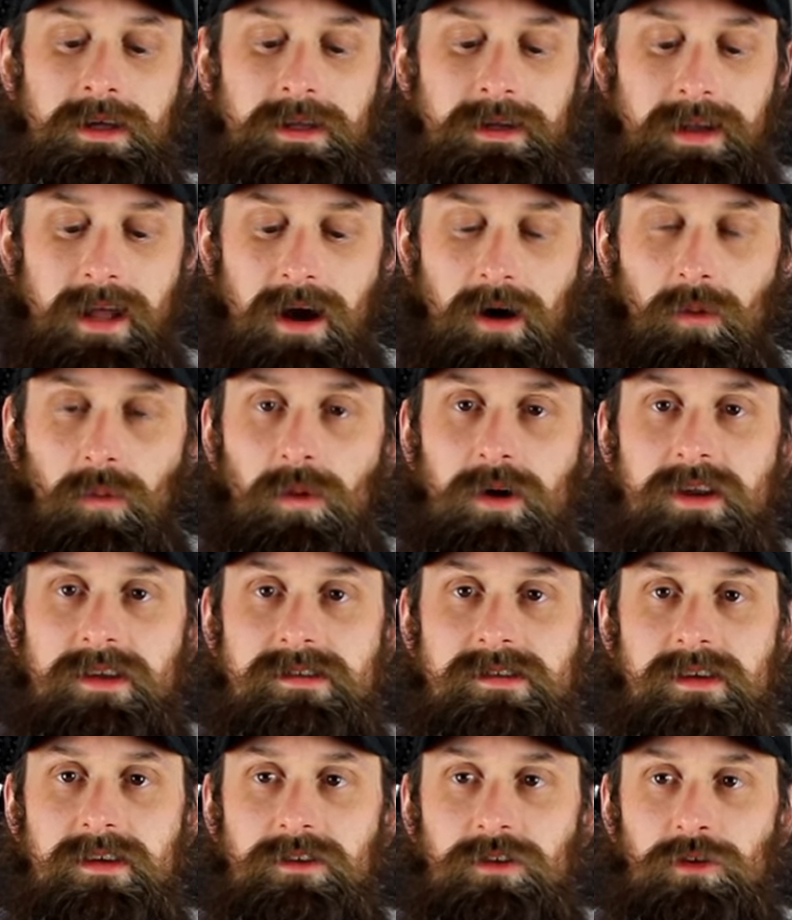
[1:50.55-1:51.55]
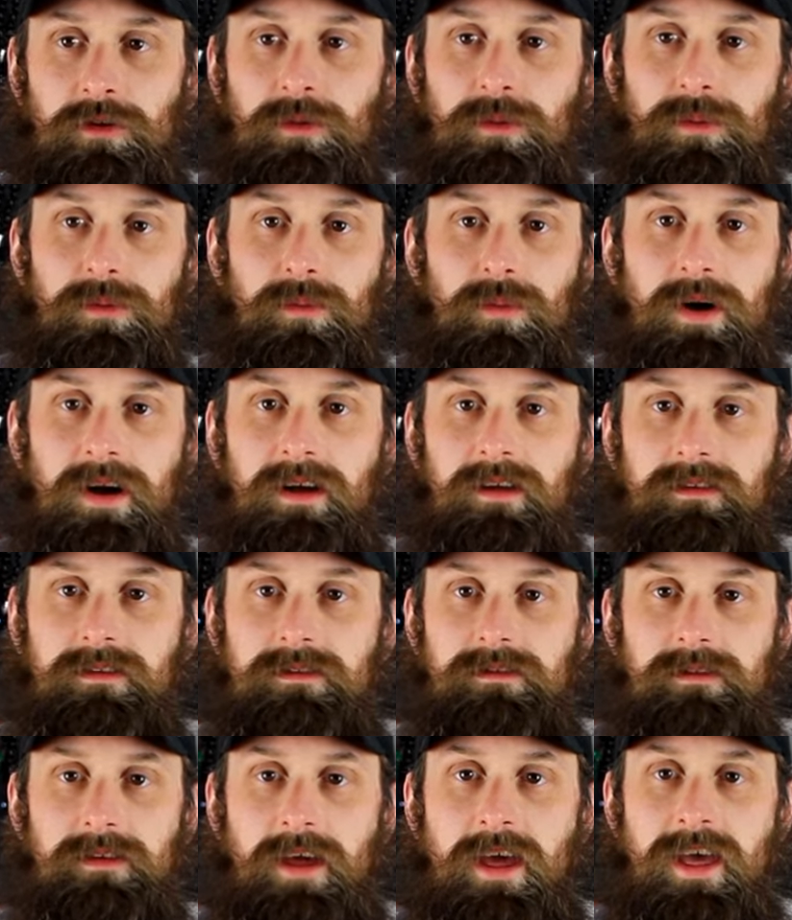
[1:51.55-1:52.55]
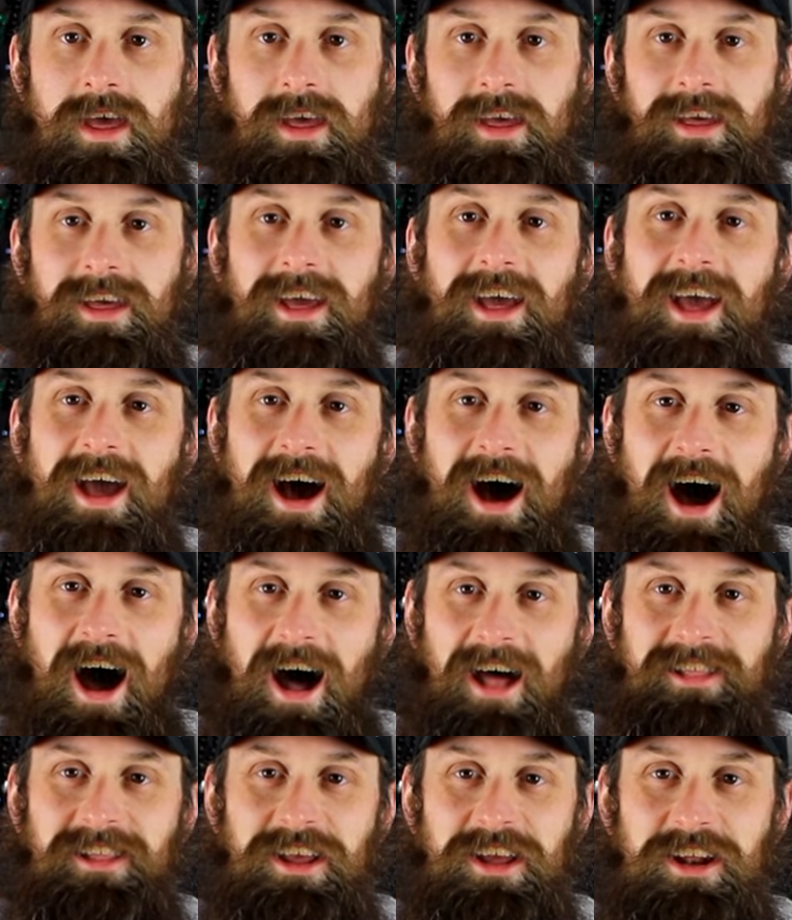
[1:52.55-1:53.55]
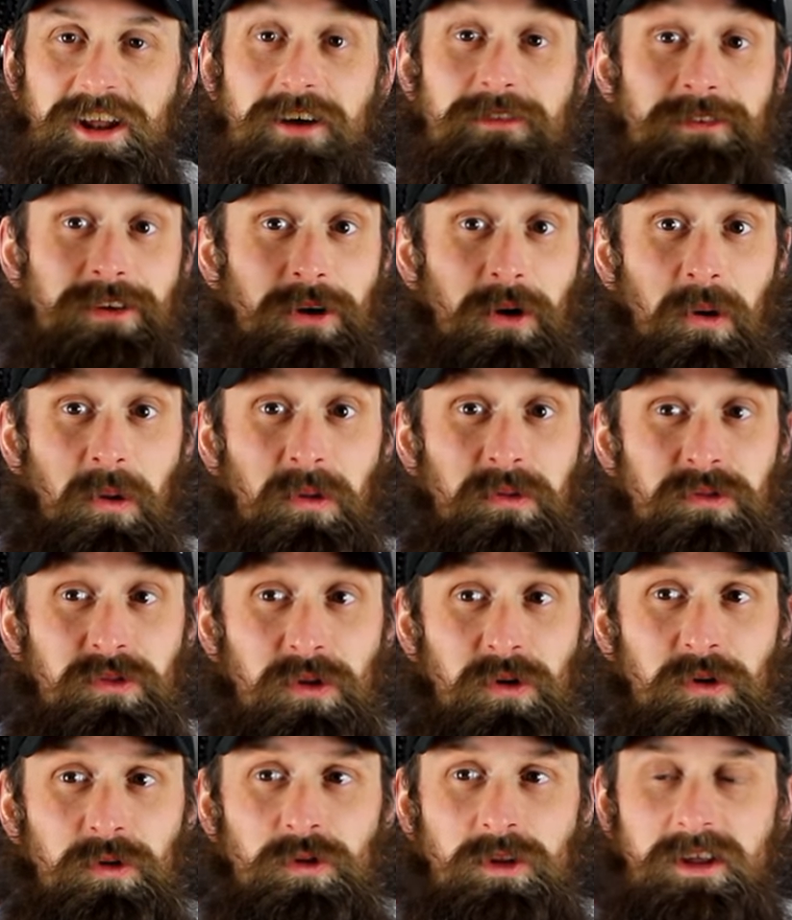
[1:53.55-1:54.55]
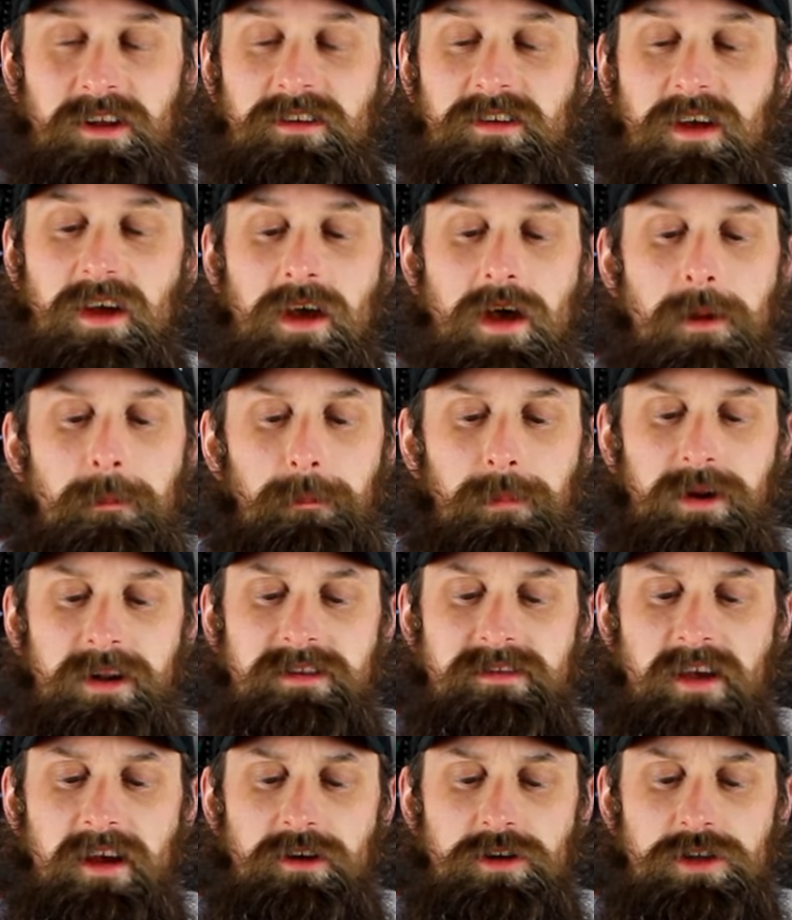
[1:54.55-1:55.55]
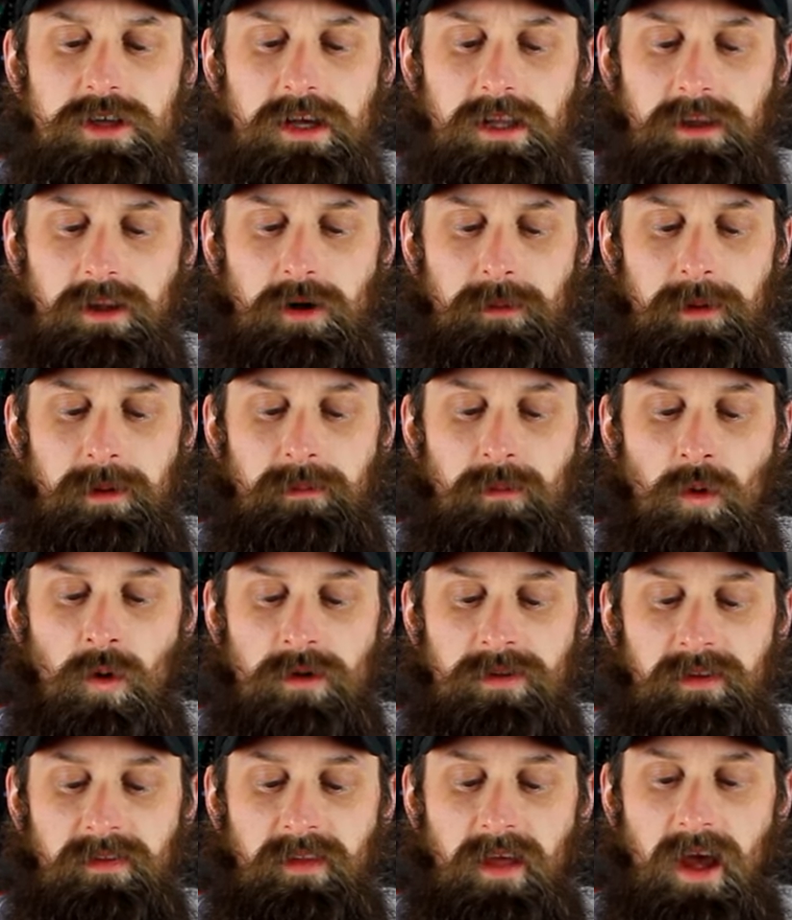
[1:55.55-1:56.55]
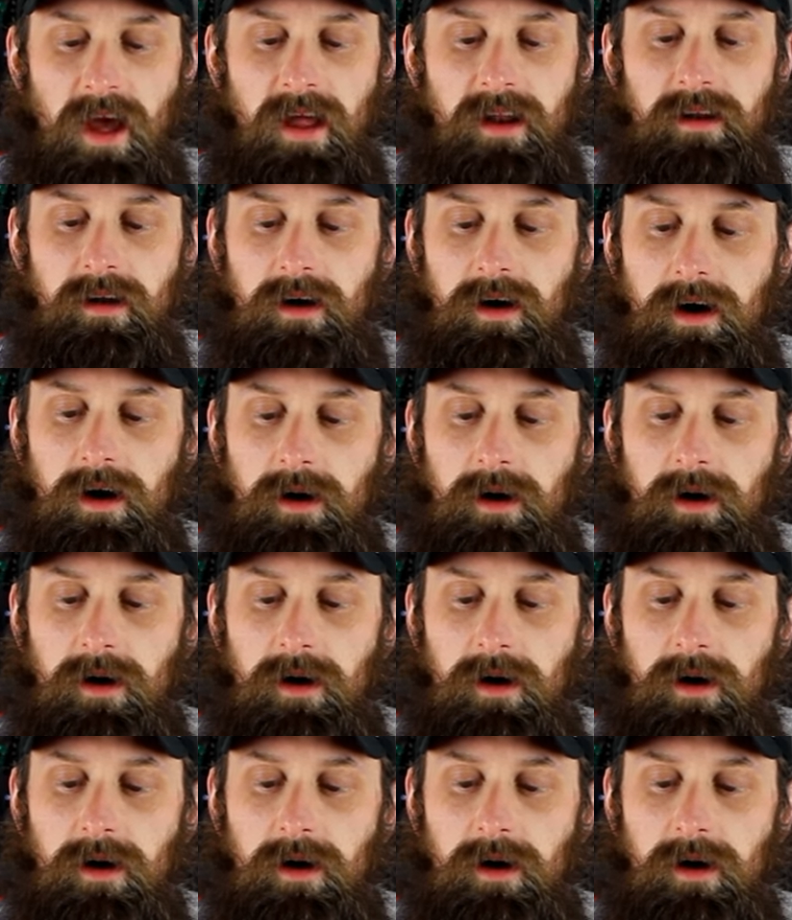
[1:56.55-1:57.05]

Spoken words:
Now, what does it do? Well, oddly enough, it holds coolant, but it's actually a little bit more than that.